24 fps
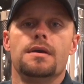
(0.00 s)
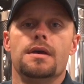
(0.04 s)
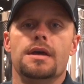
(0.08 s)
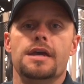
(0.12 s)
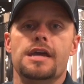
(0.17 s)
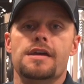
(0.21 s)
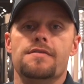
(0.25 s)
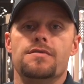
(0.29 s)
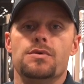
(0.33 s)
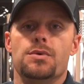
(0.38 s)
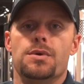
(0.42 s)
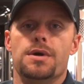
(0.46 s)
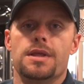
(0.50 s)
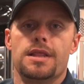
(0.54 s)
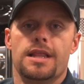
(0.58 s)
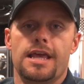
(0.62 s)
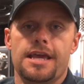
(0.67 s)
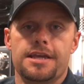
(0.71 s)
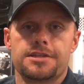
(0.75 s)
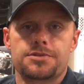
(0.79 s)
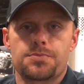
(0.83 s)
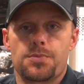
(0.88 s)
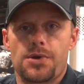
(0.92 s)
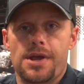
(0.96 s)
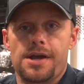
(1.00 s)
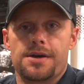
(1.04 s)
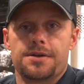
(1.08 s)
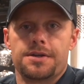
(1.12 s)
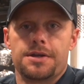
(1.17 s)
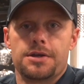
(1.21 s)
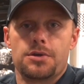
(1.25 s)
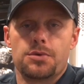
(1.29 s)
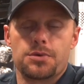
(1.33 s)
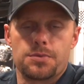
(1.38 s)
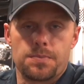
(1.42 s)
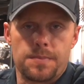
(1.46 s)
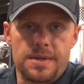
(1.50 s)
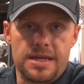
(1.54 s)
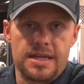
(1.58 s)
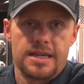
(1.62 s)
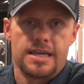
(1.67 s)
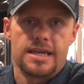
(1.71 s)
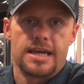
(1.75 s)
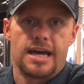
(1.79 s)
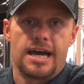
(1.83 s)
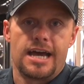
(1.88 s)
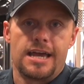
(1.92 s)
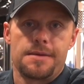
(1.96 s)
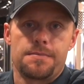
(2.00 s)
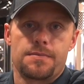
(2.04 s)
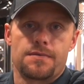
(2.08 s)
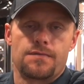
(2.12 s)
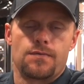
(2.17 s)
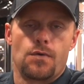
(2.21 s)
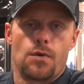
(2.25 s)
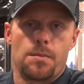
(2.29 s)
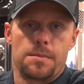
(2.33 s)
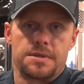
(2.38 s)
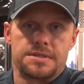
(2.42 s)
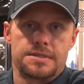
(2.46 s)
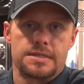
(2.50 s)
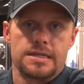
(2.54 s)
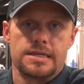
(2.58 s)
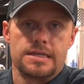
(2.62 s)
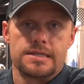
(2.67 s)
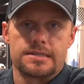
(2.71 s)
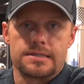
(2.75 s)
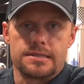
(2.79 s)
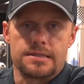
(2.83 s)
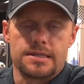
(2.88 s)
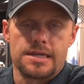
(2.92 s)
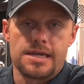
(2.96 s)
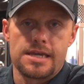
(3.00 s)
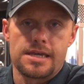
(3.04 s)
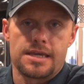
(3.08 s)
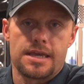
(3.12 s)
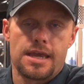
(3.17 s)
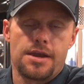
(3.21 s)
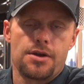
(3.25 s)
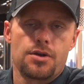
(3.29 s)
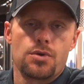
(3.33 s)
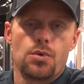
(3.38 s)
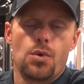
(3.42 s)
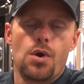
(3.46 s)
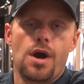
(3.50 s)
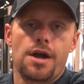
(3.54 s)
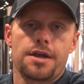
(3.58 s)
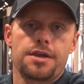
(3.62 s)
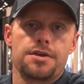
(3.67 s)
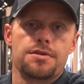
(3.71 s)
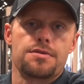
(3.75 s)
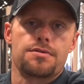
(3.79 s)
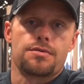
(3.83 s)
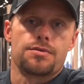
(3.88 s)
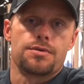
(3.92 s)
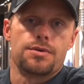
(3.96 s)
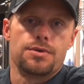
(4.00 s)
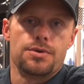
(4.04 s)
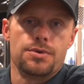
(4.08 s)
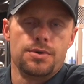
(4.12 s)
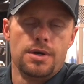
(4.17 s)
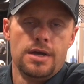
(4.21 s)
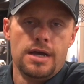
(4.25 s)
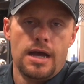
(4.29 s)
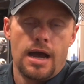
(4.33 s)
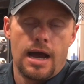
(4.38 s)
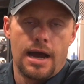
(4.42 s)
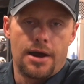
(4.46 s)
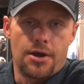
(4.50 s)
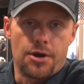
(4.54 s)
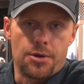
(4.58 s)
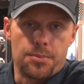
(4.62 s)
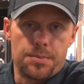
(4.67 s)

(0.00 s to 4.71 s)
Hey everyone, Lance Brown here with PDI, Performance Diesel Inc. Here to walk you through our